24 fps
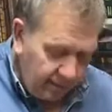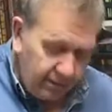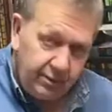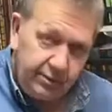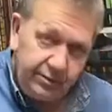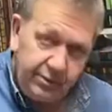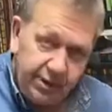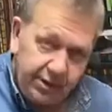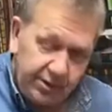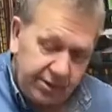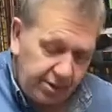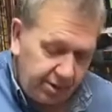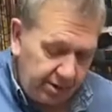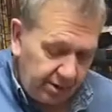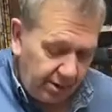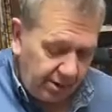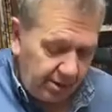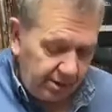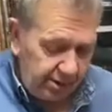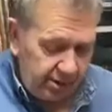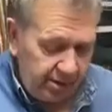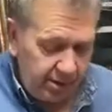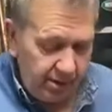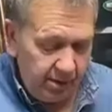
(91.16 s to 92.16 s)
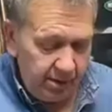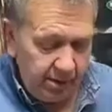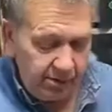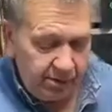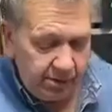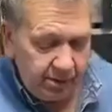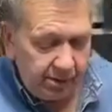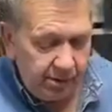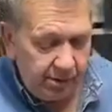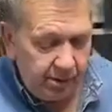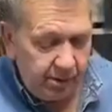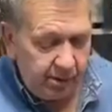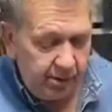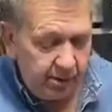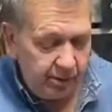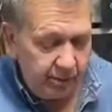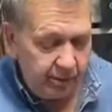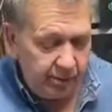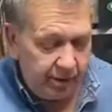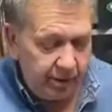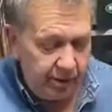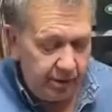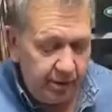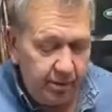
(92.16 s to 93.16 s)
Yes, it does. Does it look
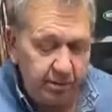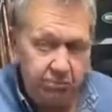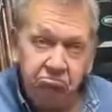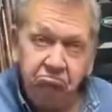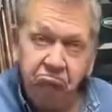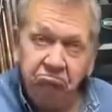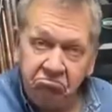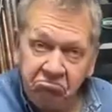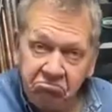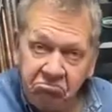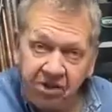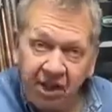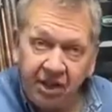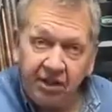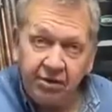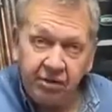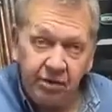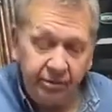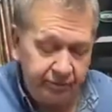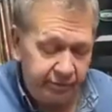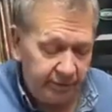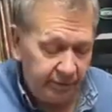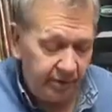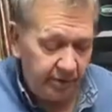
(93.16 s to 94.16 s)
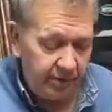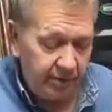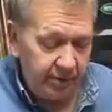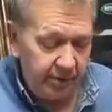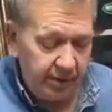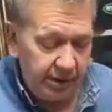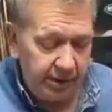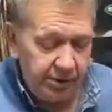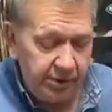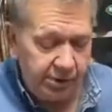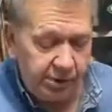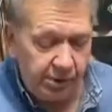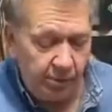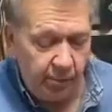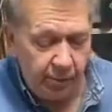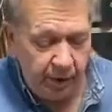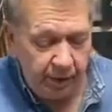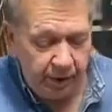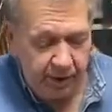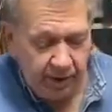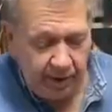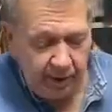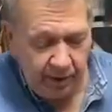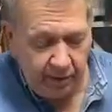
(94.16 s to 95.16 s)
right? Kind of. It's somewhere
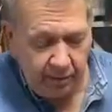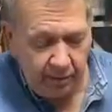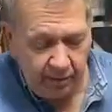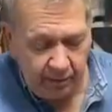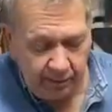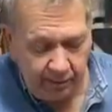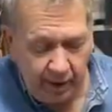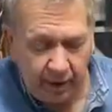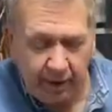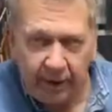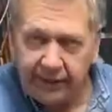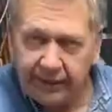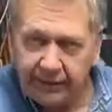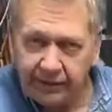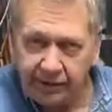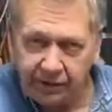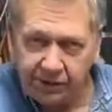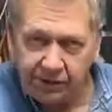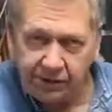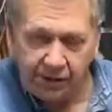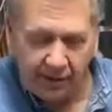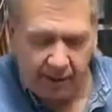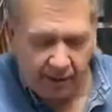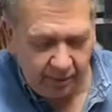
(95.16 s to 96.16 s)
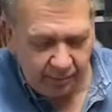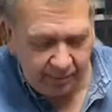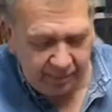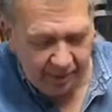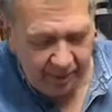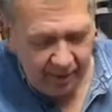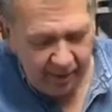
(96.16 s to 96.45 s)
near. The line doesn't help.